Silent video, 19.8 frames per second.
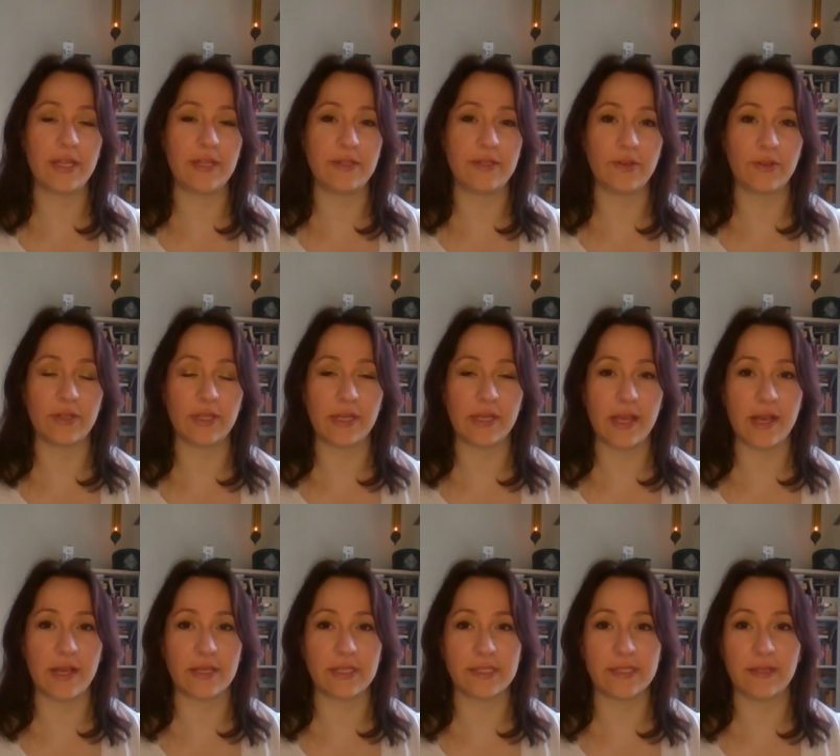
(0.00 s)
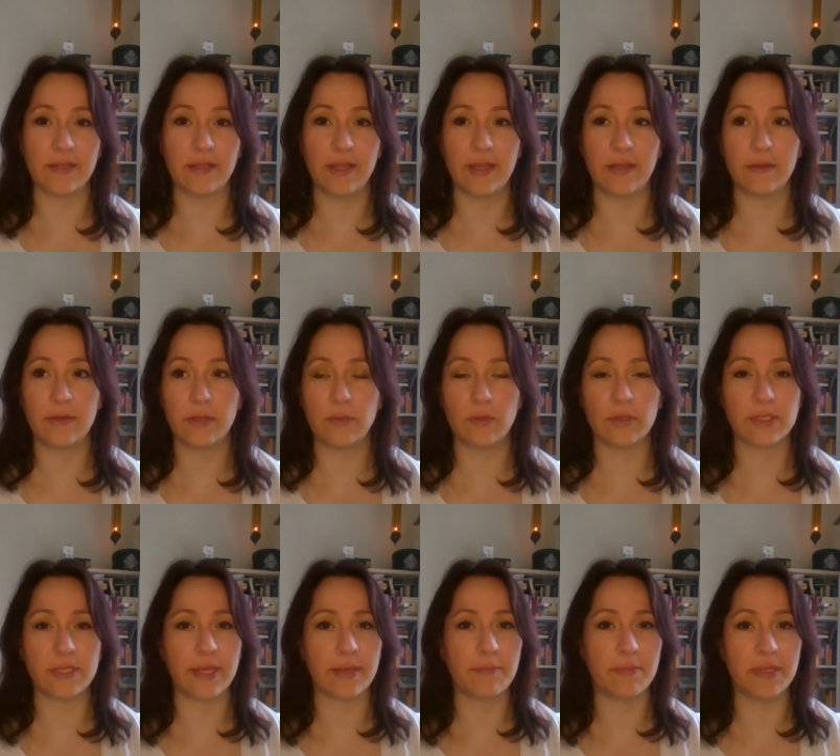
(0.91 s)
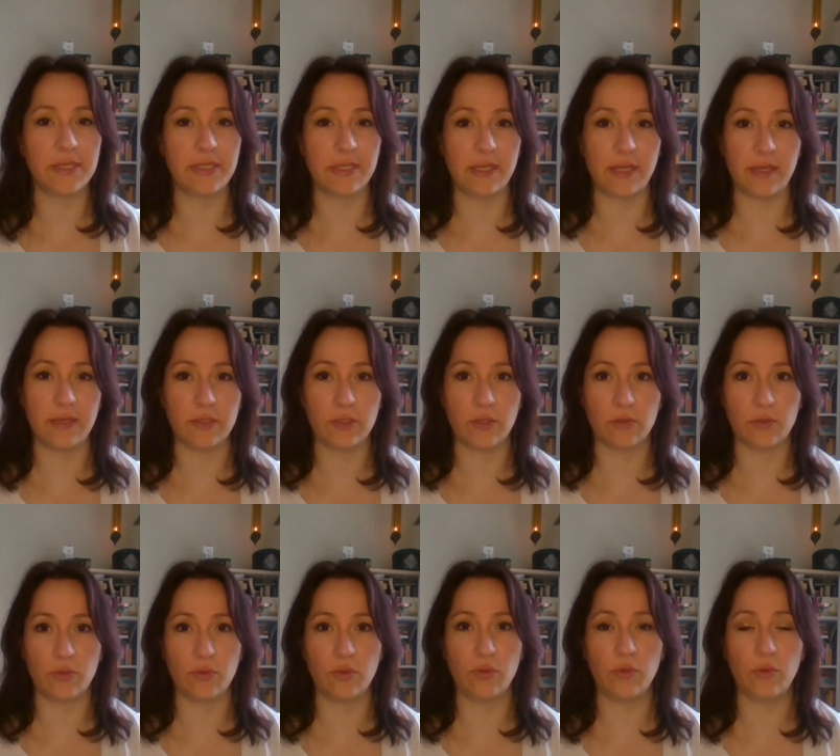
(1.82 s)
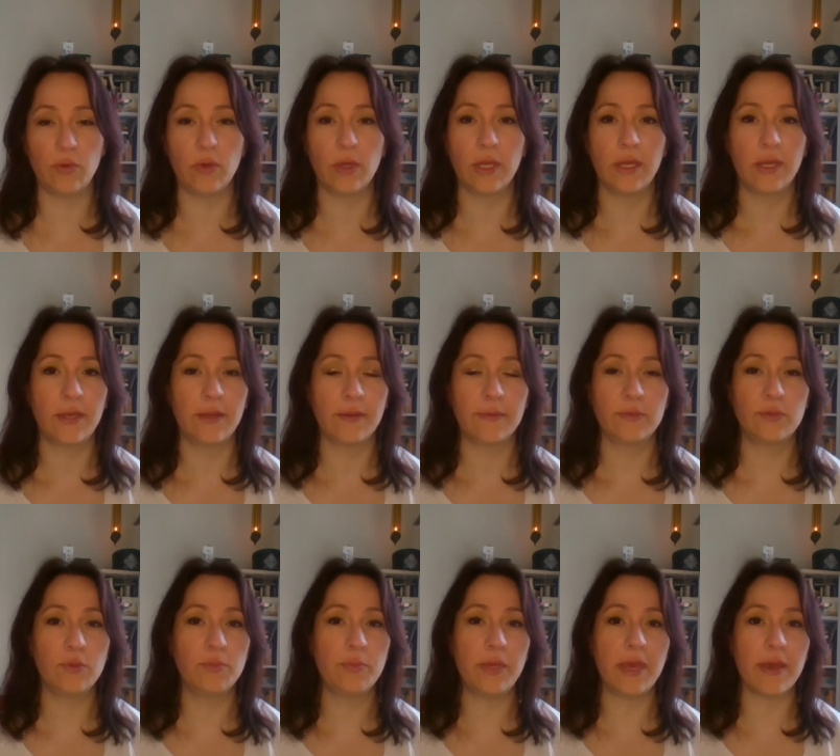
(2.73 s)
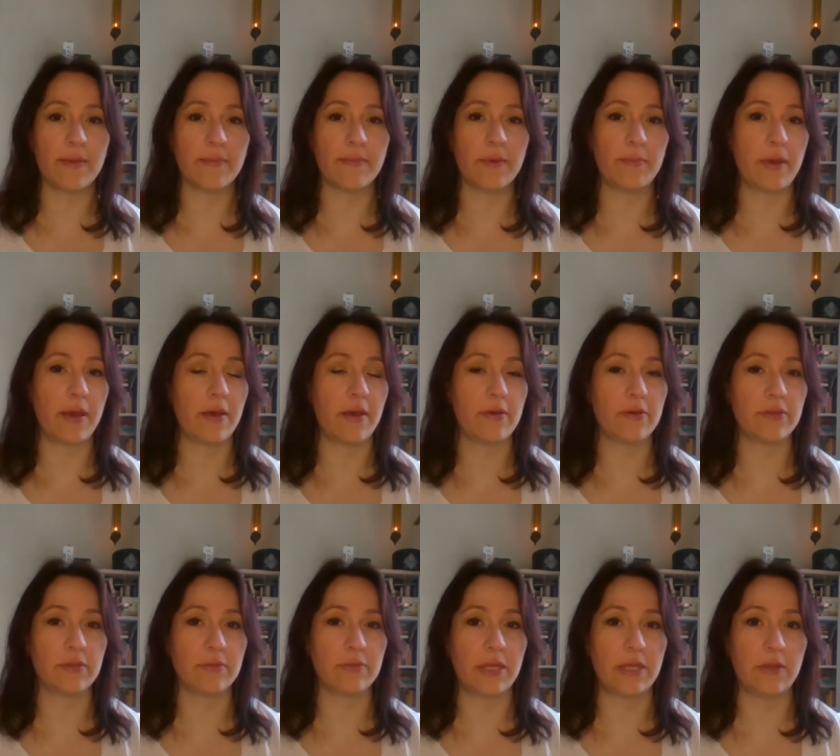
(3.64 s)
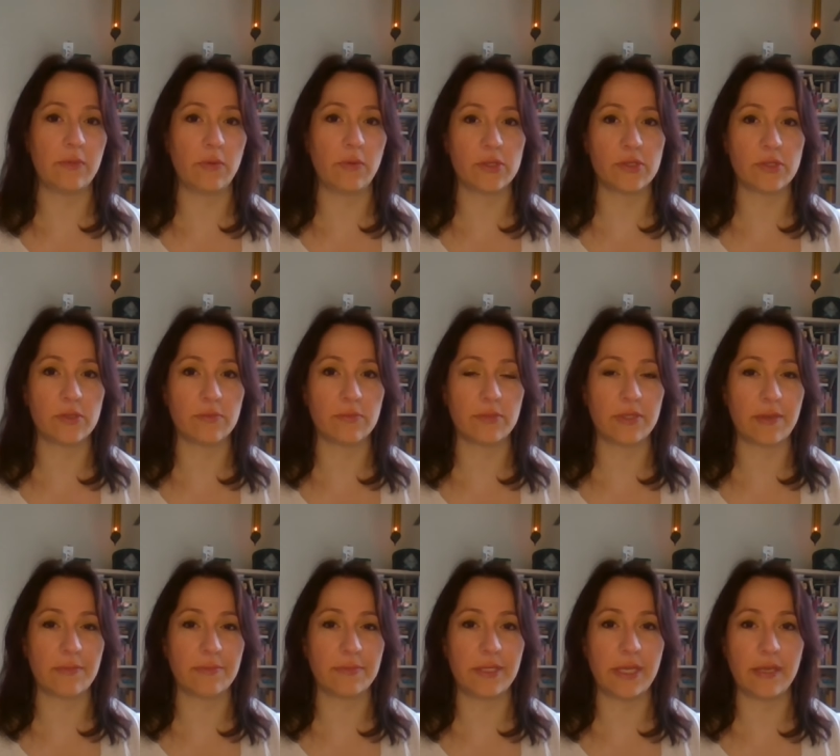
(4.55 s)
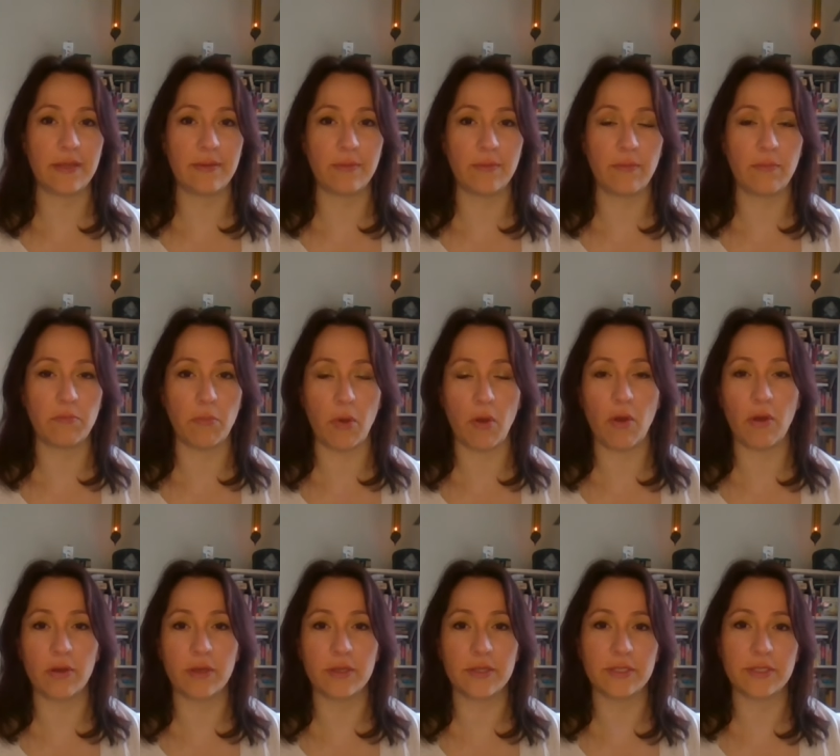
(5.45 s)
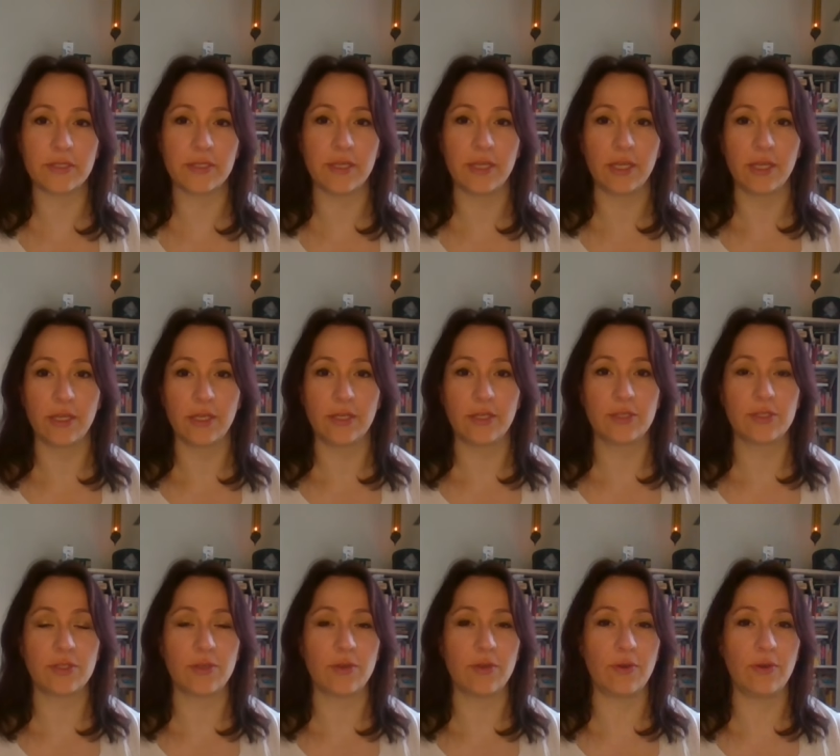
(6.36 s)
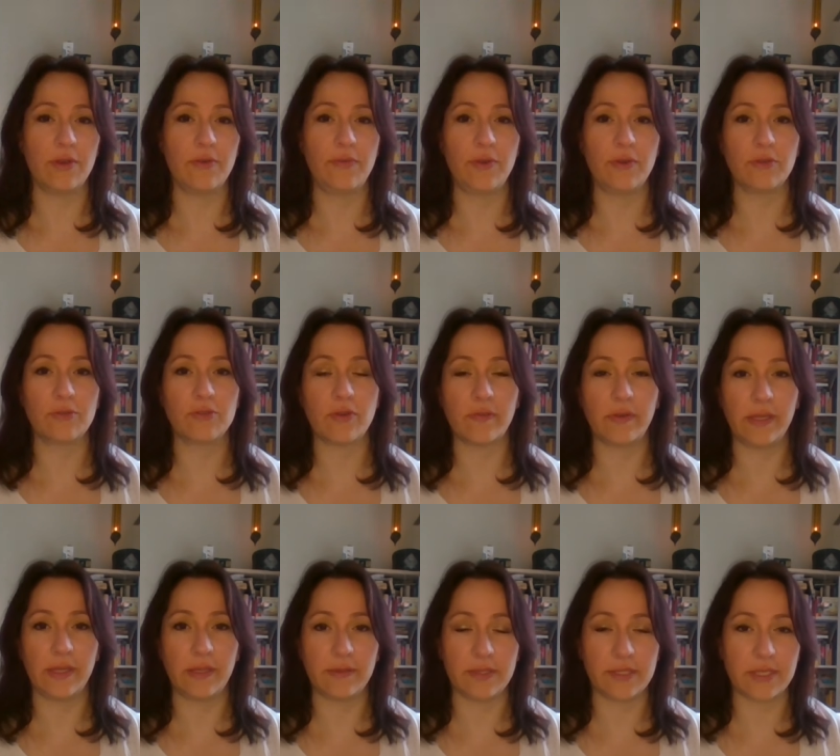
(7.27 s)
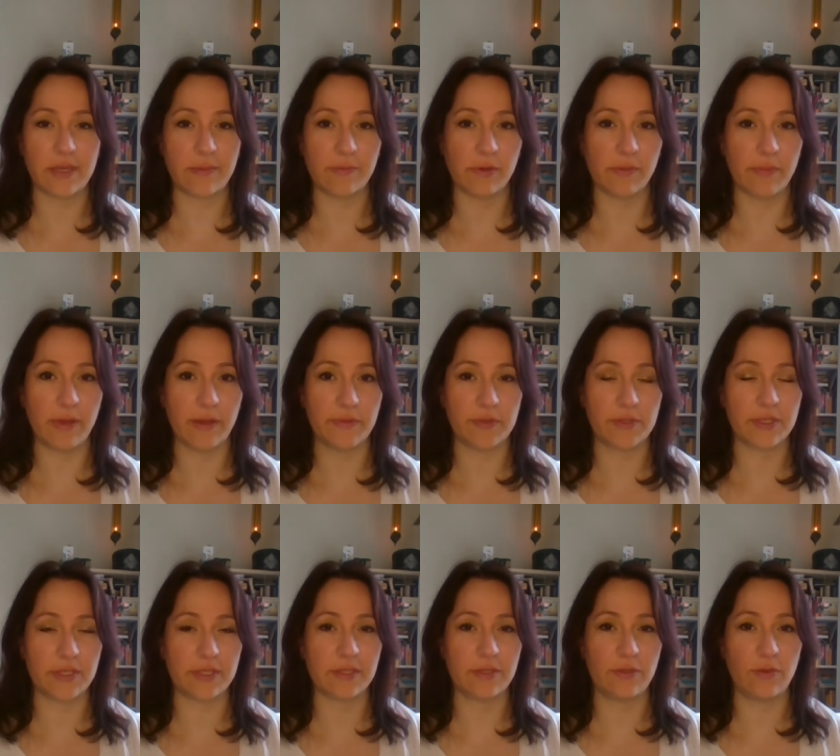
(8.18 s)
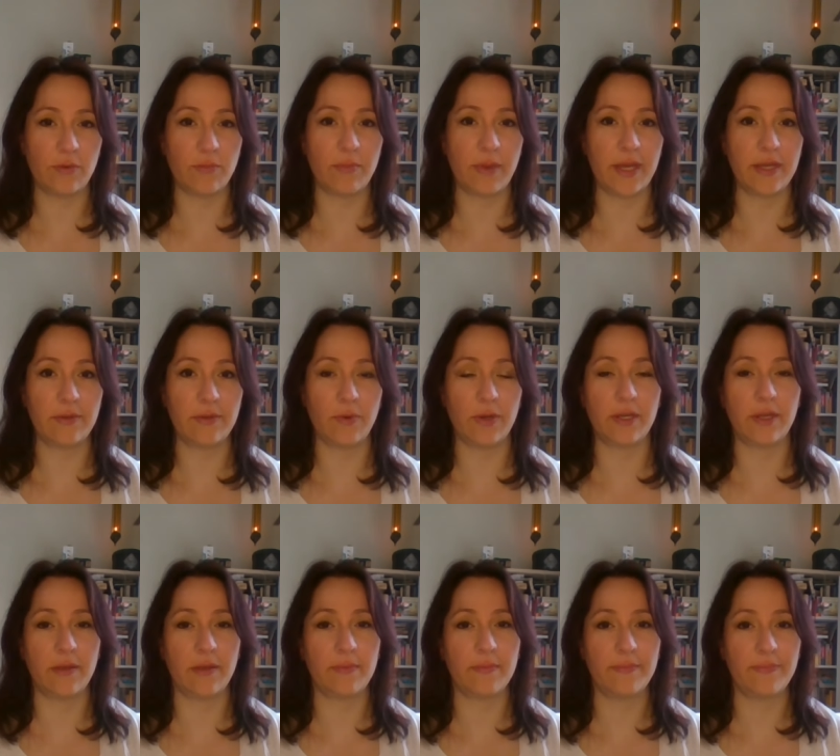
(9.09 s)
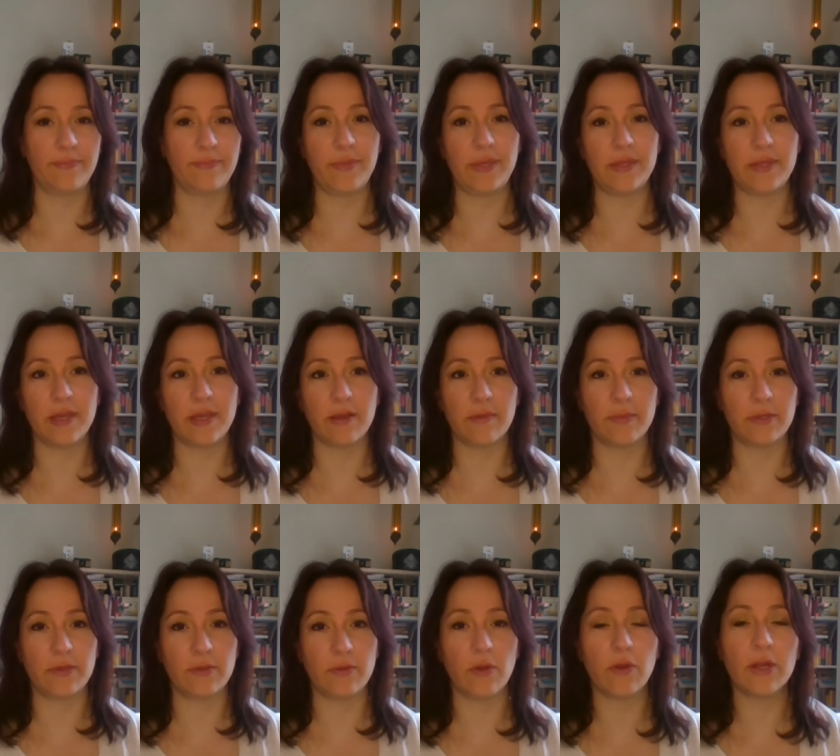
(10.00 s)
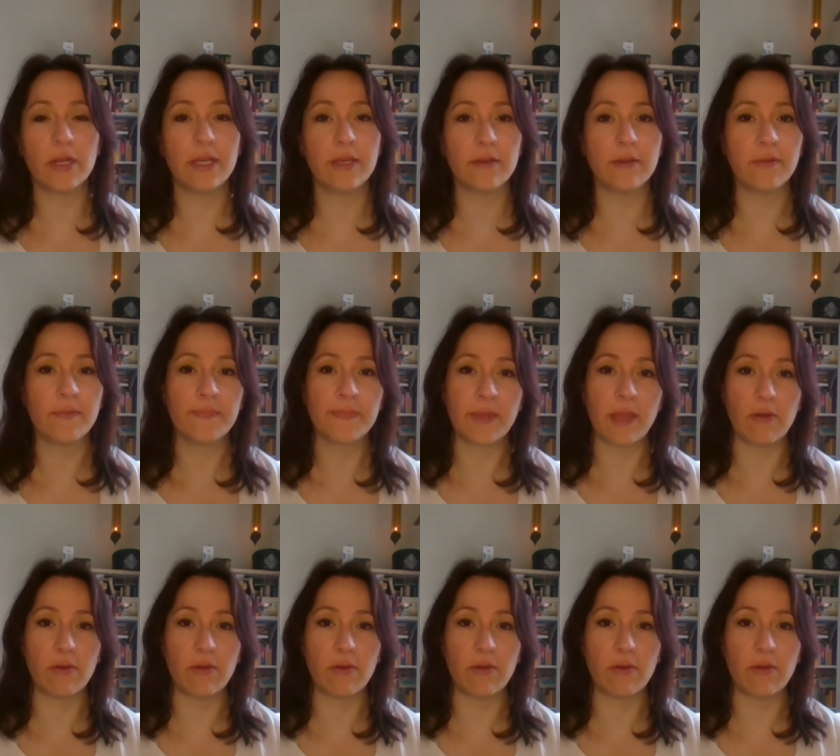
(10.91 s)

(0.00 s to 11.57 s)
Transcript: Eilean Donan Castle, and it was like midday, so 2 p.m. about, and it was some day in August. So if you're traveling in the summer months, you might want to be there a bit earlier.